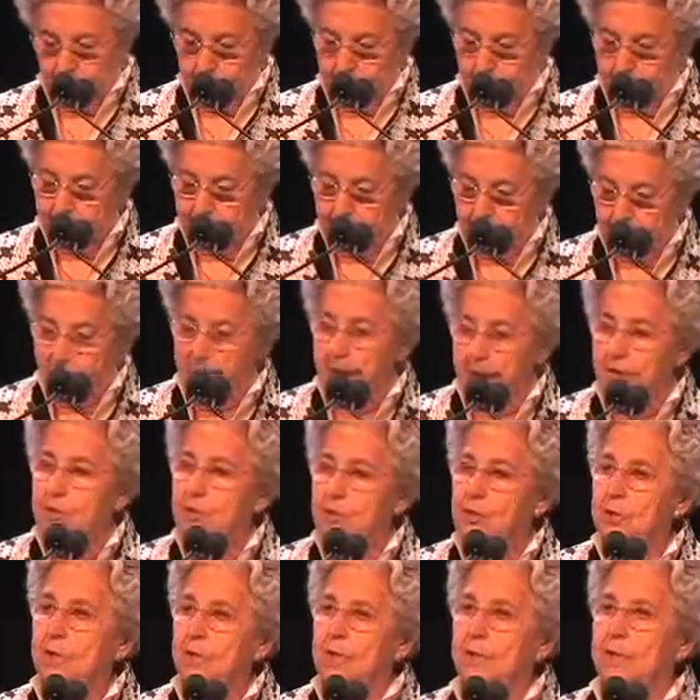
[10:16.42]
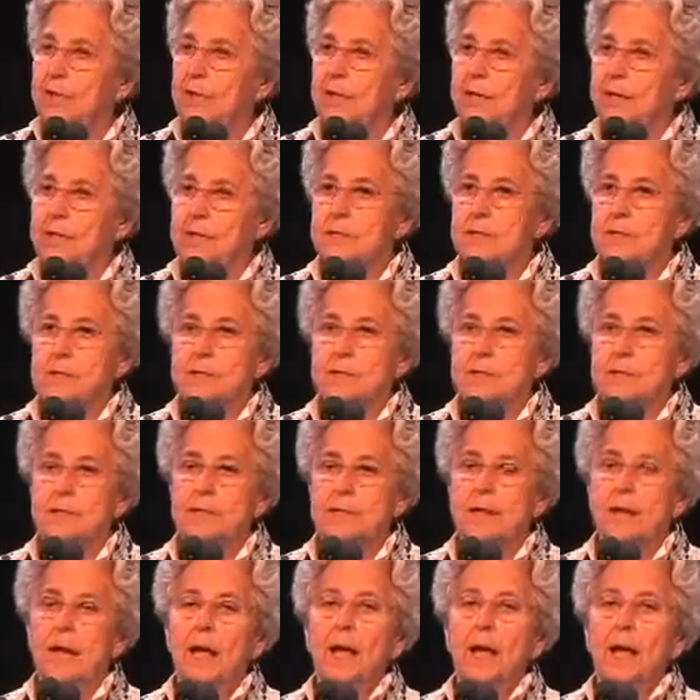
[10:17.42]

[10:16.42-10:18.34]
of International Justice,